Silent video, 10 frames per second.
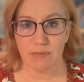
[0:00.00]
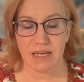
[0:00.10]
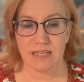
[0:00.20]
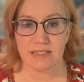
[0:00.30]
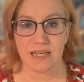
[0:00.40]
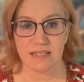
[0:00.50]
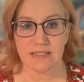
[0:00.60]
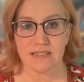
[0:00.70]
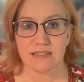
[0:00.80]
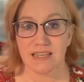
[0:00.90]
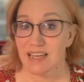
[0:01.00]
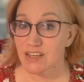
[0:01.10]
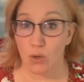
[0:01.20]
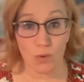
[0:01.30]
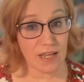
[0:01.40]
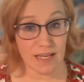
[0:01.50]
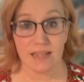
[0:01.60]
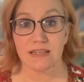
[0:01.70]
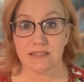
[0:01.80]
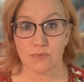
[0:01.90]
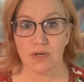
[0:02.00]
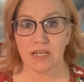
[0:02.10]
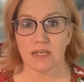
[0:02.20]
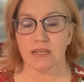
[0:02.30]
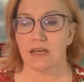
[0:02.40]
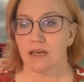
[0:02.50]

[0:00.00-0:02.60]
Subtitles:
back in Texas, and I don't like this one.